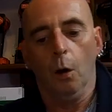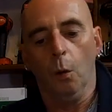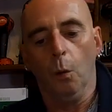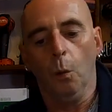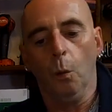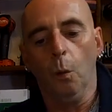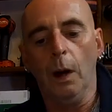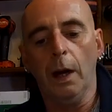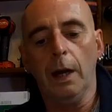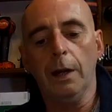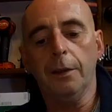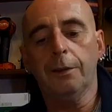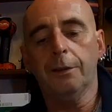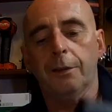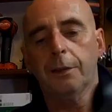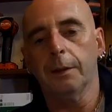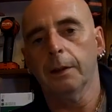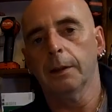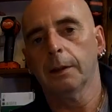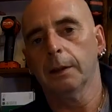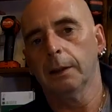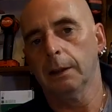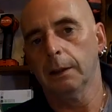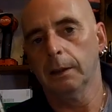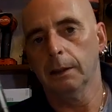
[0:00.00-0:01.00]
With
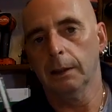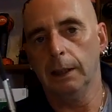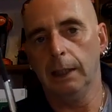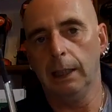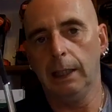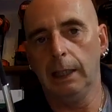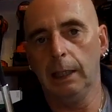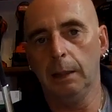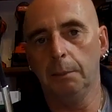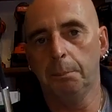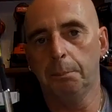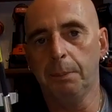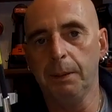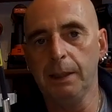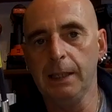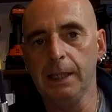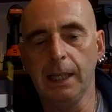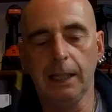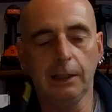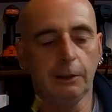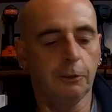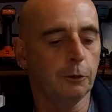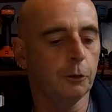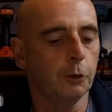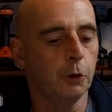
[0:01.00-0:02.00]
a
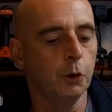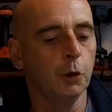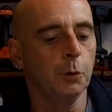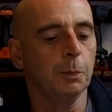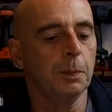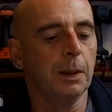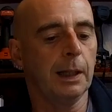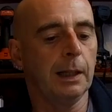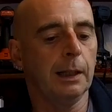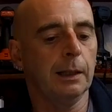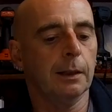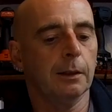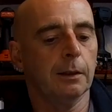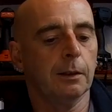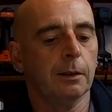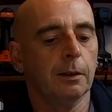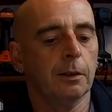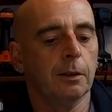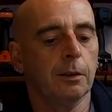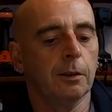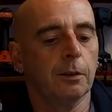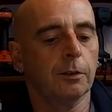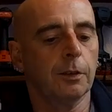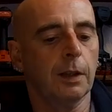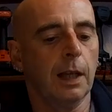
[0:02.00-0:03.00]
PH2 bit,
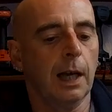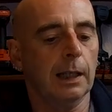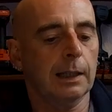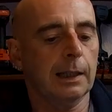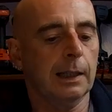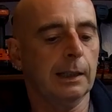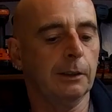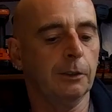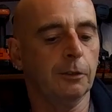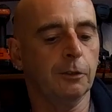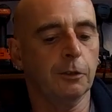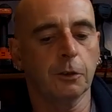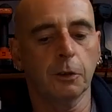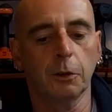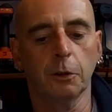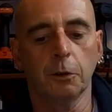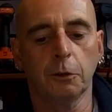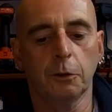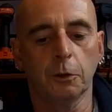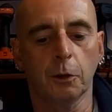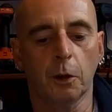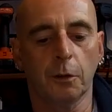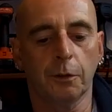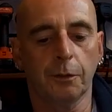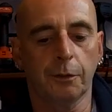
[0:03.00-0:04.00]
slacking the
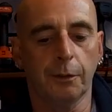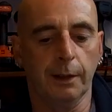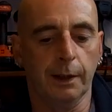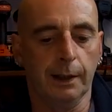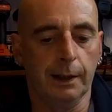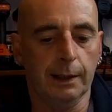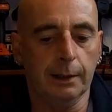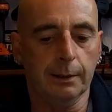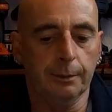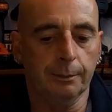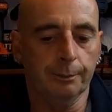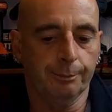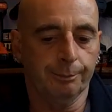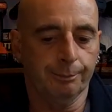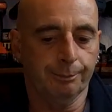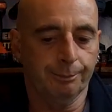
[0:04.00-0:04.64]
screws off there.